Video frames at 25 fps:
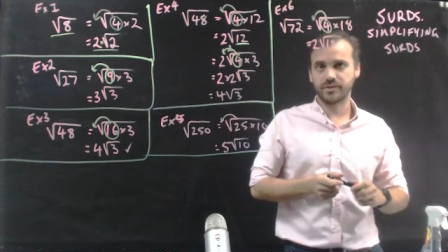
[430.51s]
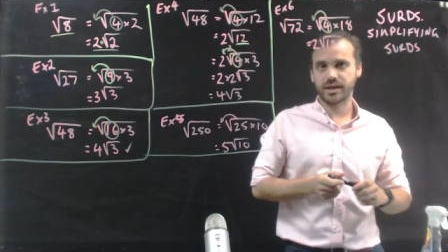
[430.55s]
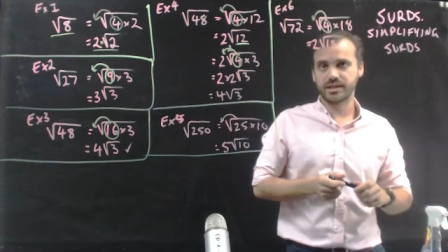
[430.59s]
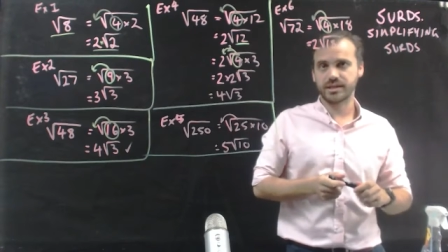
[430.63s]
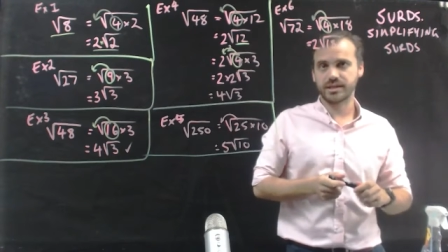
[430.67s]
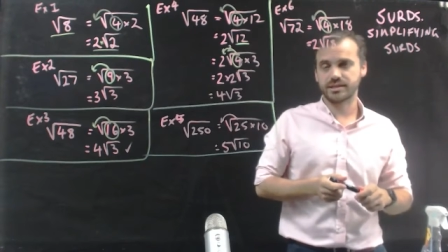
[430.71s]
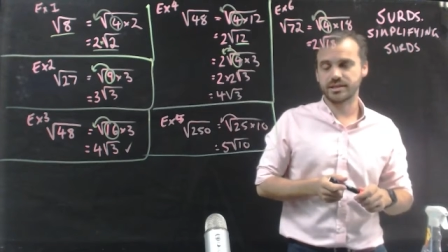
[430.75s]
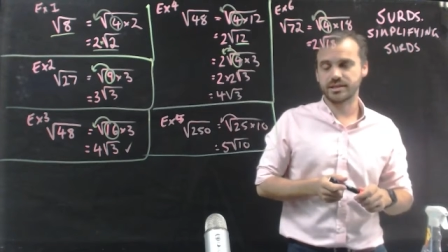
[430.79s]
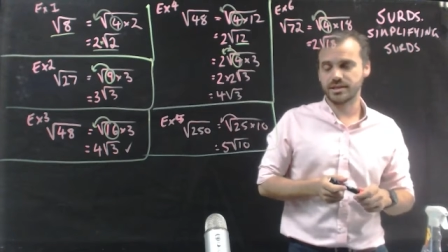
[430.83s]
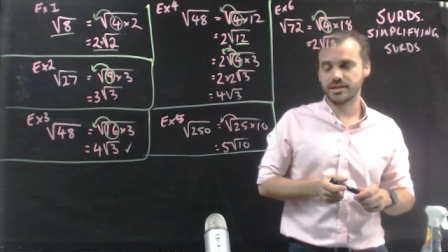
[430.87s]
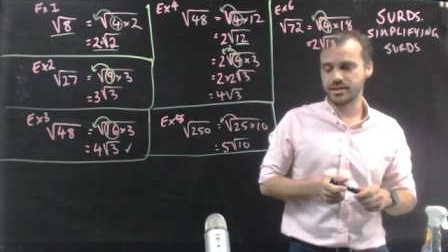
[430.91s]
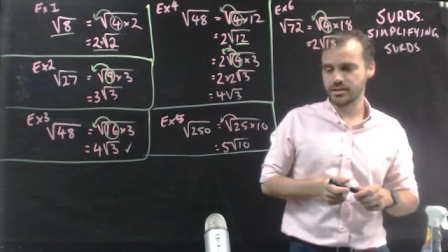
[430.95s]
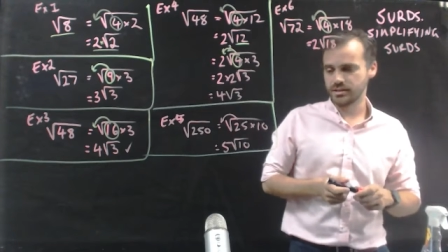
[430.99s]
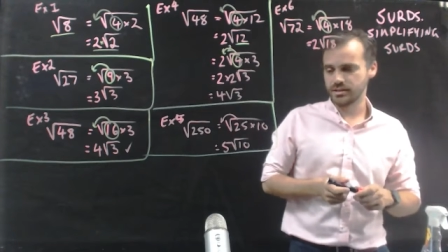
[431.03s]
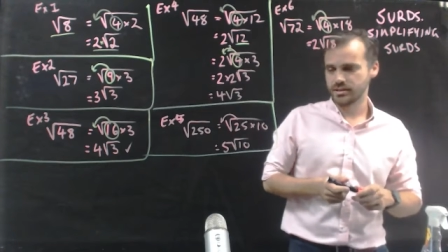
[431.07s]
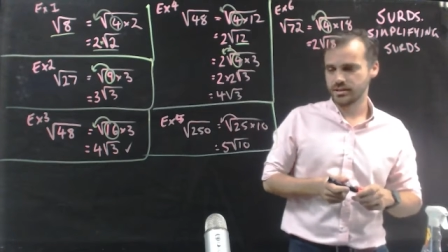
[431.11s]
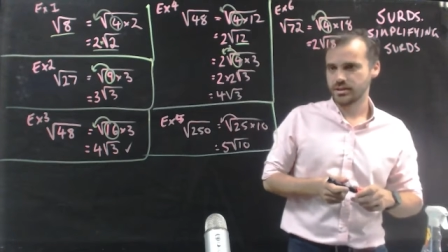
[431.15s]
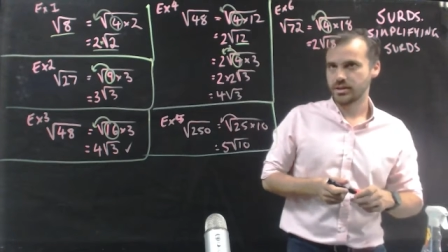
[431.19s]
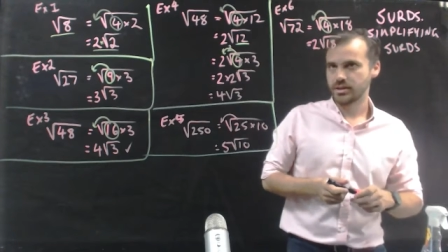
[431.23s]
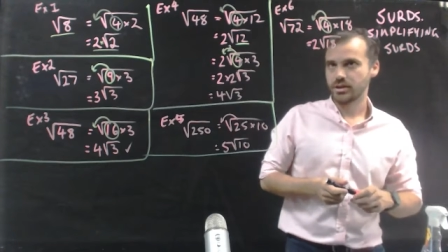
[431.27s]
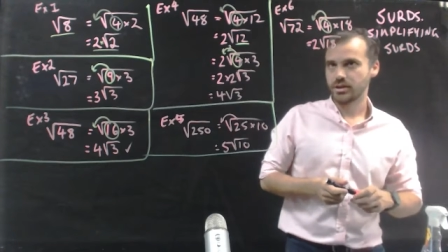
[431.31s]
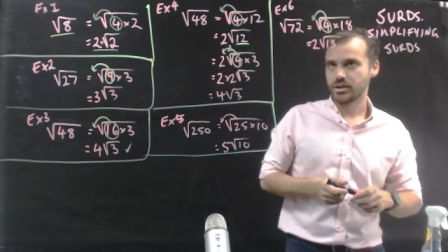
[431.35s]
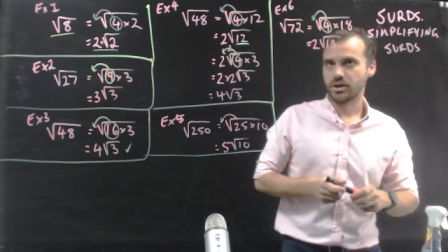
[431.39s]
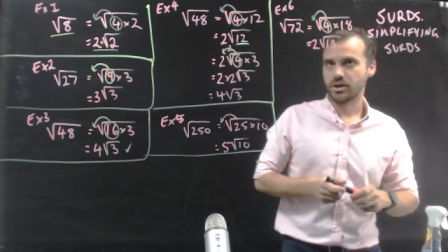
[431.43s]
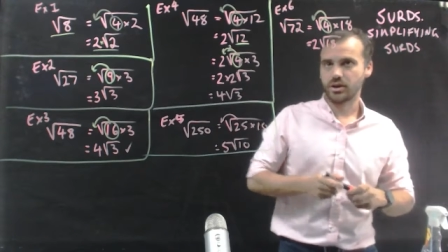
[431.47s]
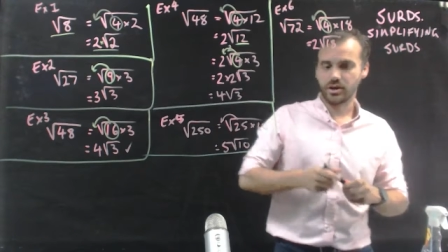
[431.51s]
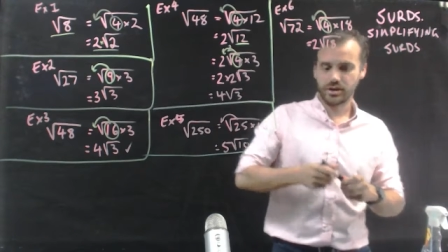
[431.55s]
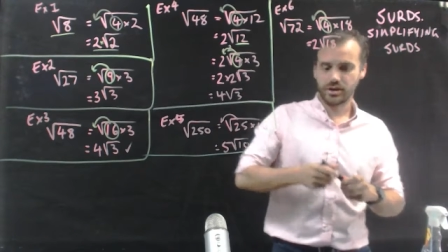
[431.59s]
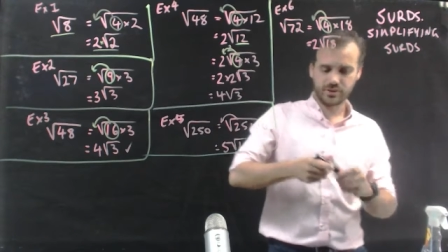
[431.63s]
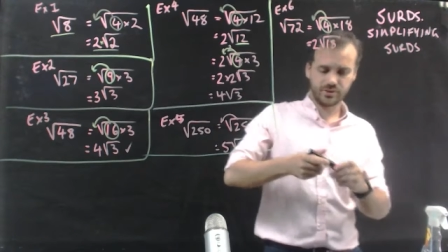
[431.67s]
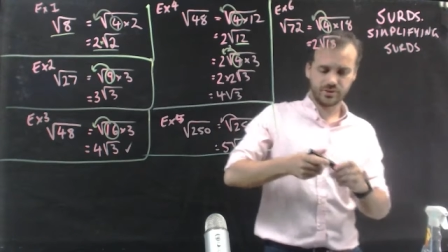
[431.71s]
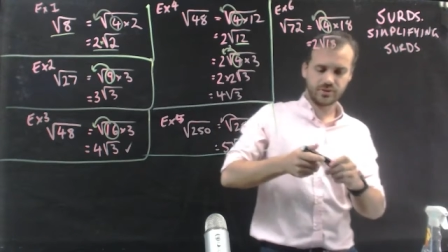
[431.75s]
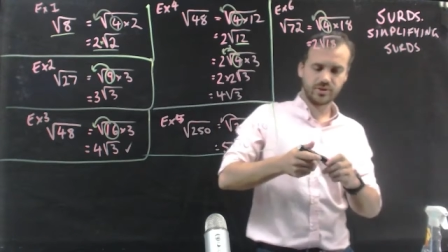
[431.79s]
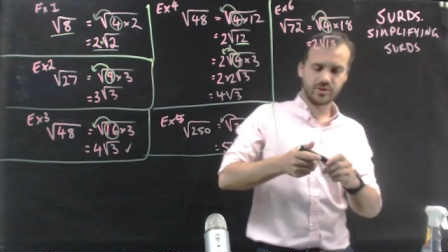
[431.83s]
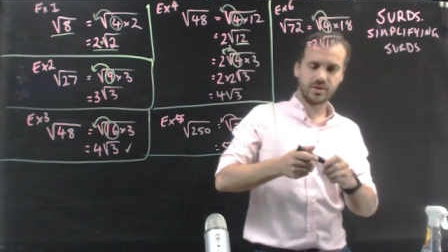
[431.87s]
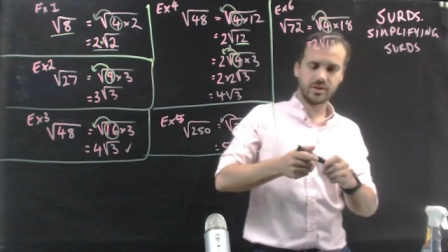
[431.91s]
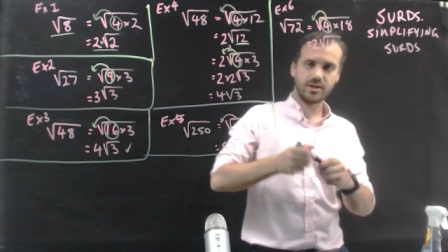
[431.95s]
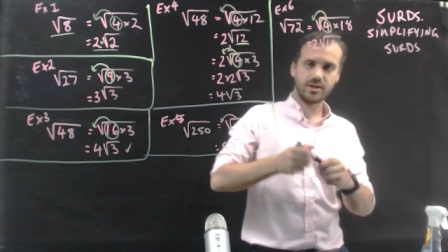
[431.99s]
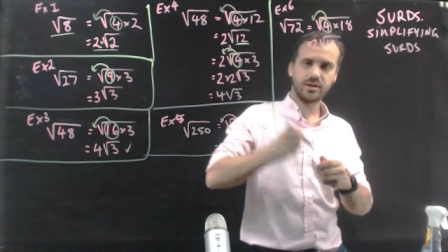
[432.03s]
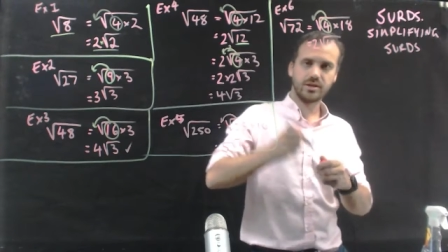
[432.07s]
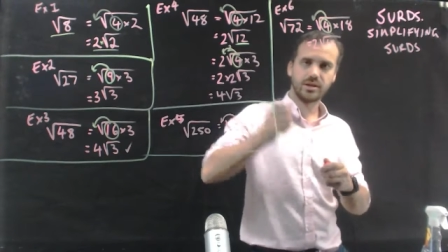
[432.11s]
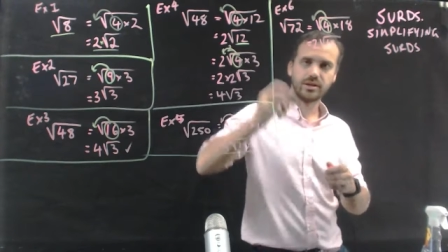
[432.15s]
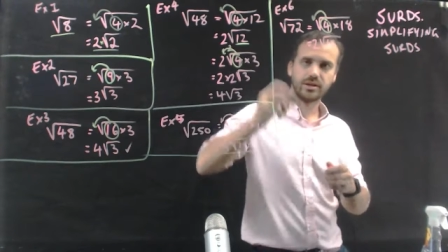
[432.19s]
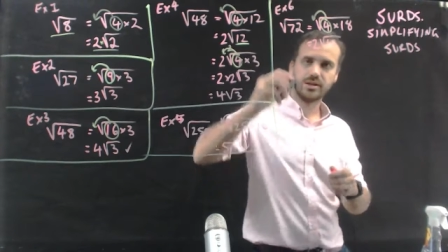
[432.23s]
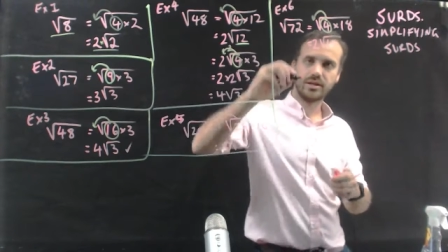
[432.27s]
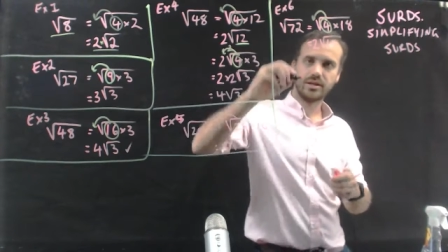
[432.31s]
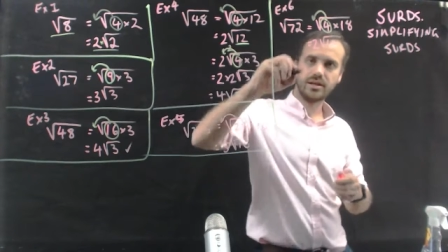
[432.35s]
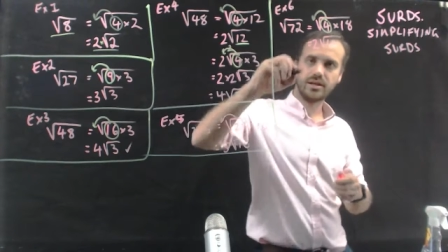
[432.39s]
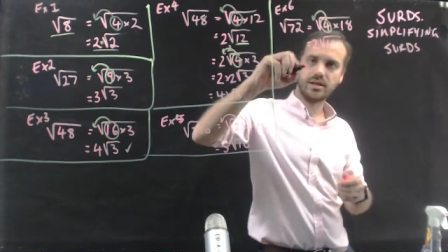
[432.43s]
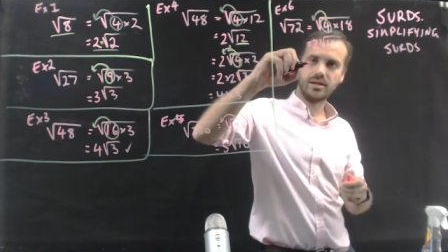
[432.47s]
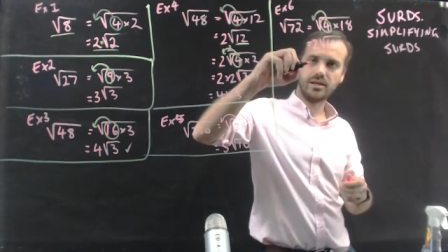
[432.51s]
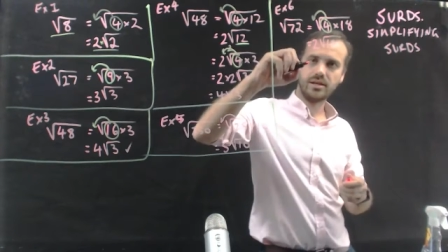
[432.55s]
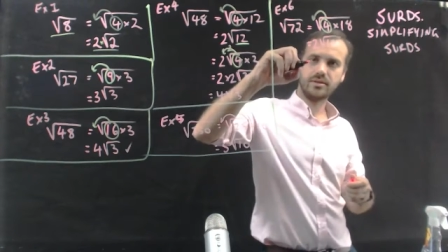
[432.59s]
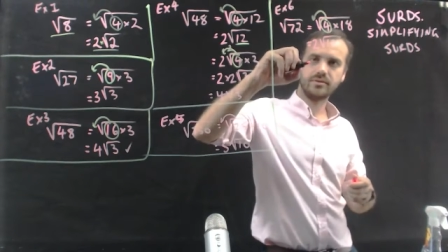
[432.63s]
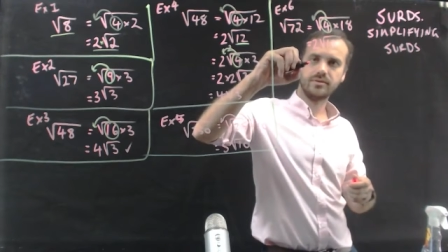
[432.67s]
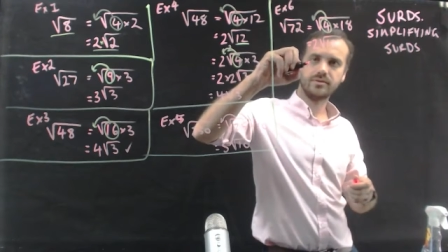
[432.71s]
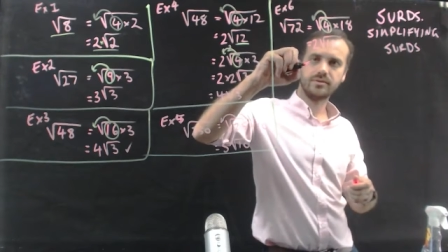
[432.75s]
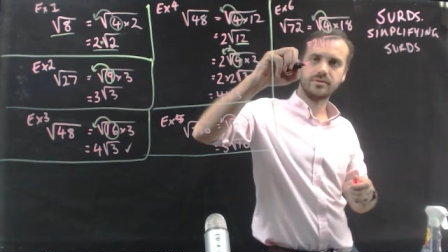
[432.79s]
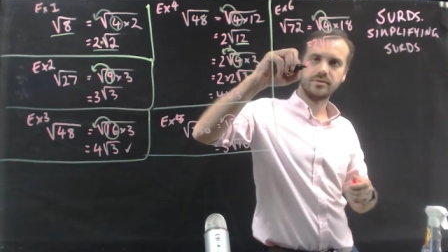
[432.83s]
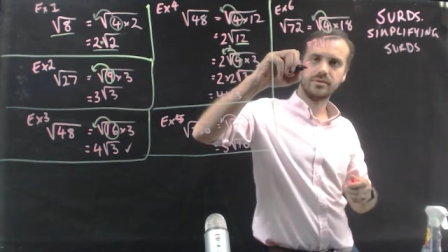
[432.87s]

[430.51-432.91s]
18? I think I can.